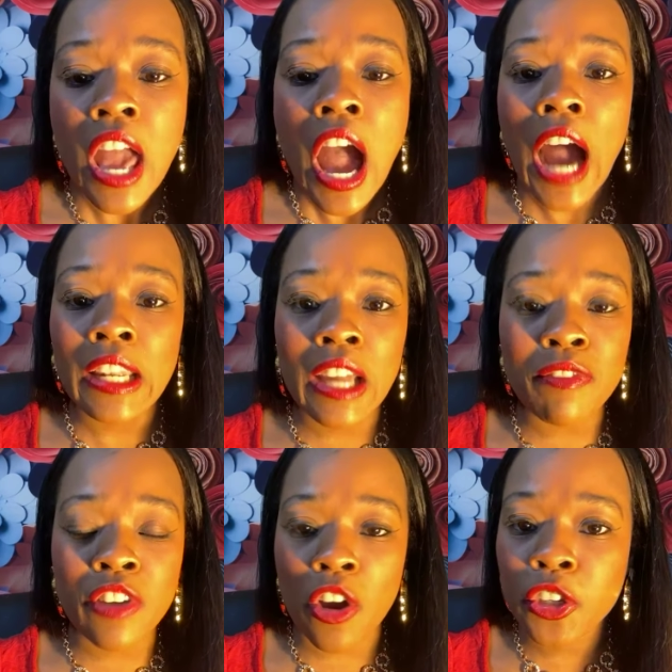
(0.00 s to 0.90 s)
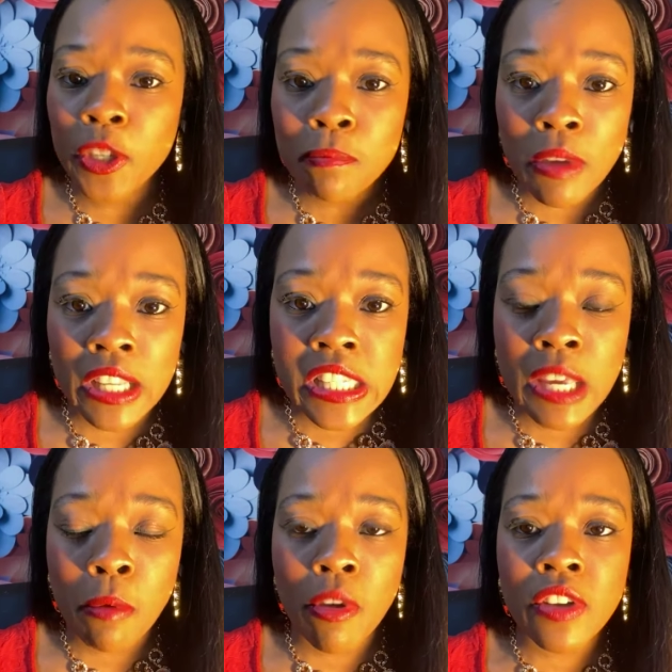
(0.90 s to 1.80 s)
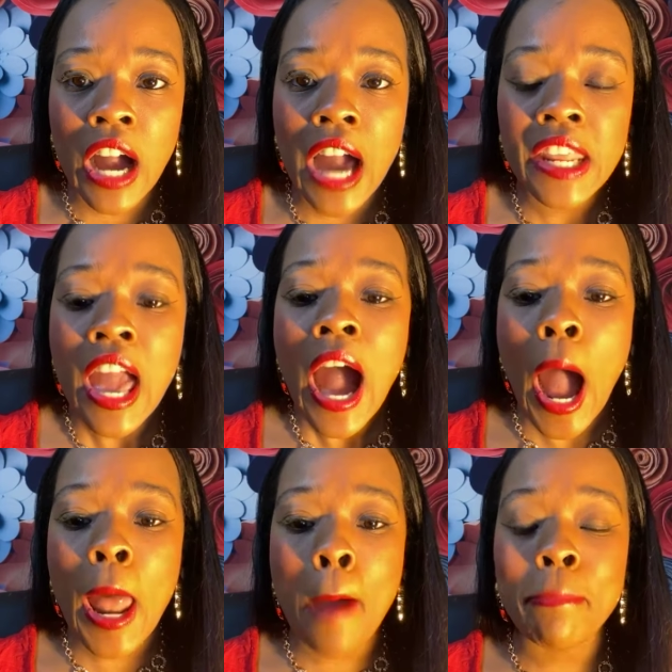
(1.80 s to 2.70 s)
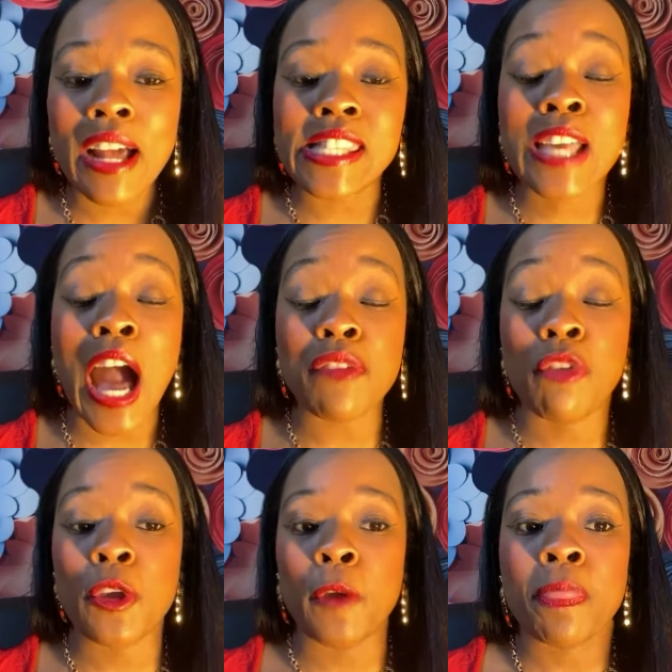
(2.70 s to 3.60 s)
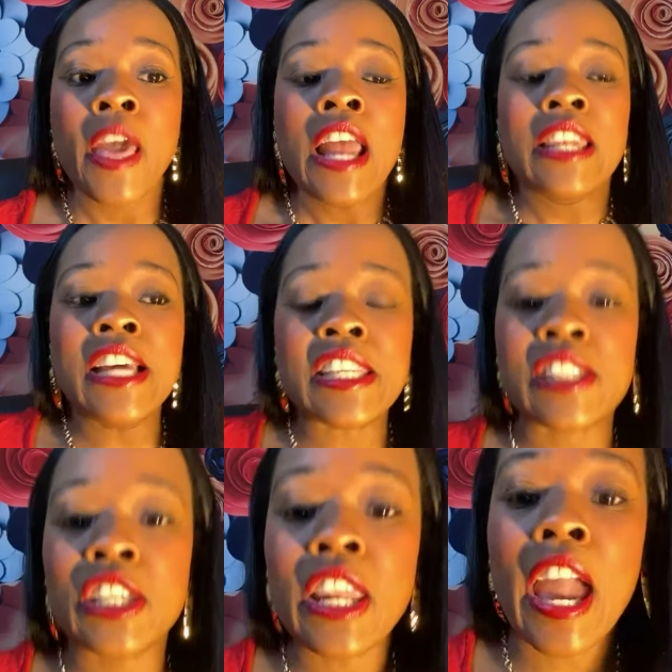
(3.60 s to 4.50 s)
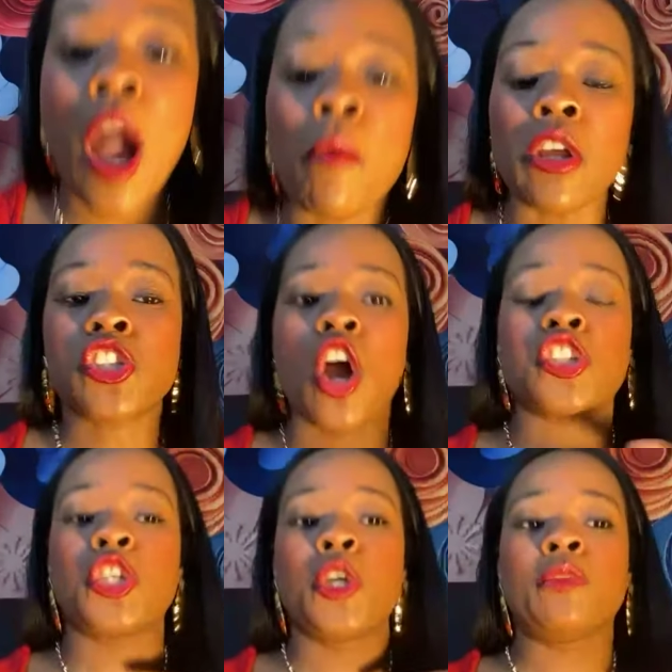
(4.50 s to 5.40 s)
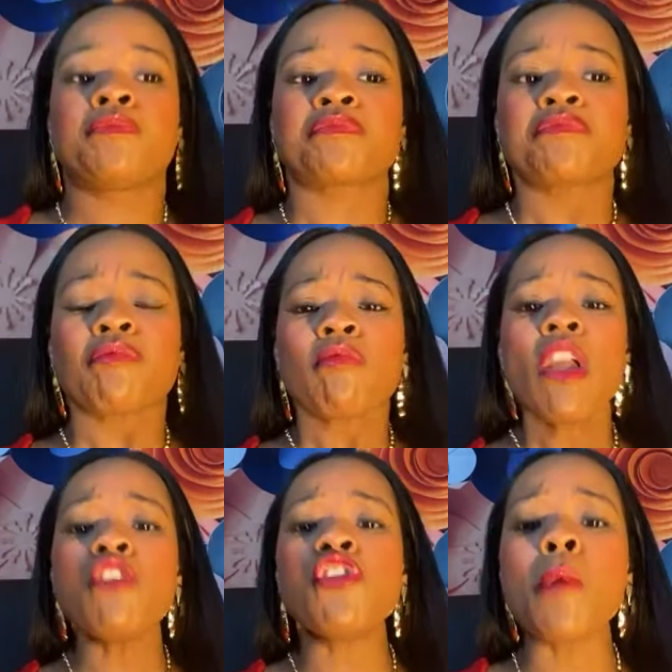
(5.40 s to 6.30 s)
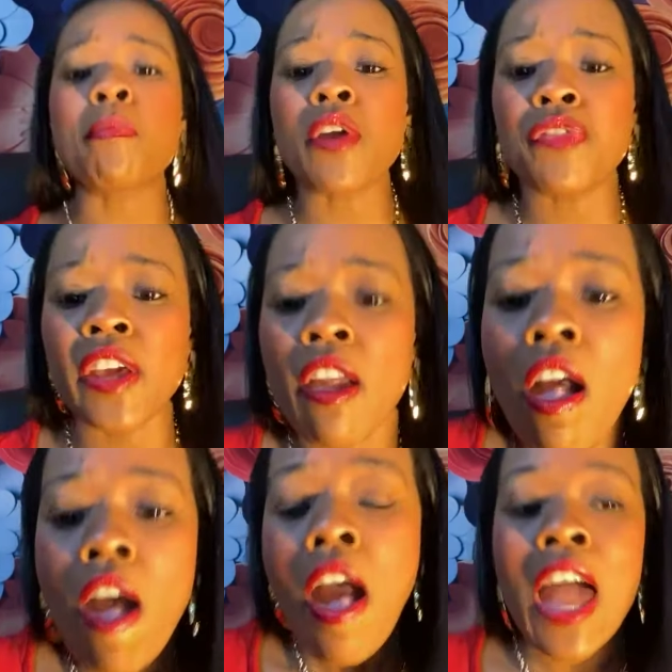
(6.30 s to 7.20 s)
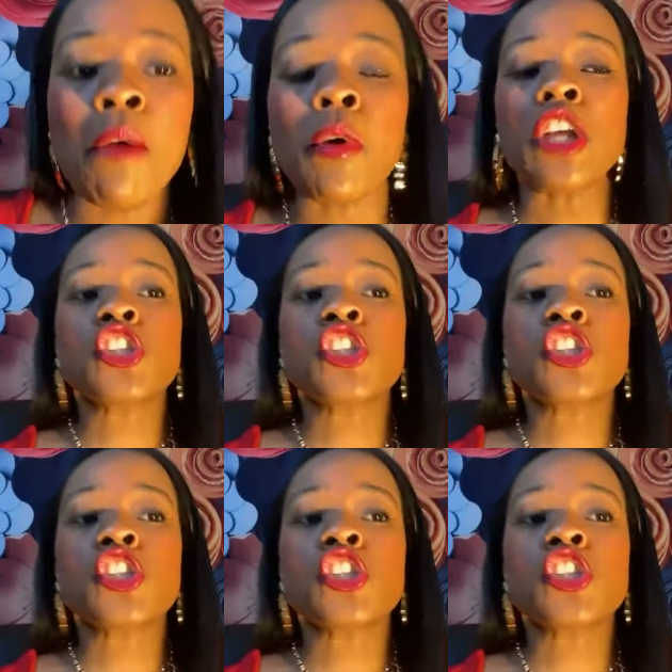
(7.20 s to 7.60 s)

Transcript: I love your humility, woman of God. And I bless God for you. Listen, tonight I want to talk to you real briefly and i want to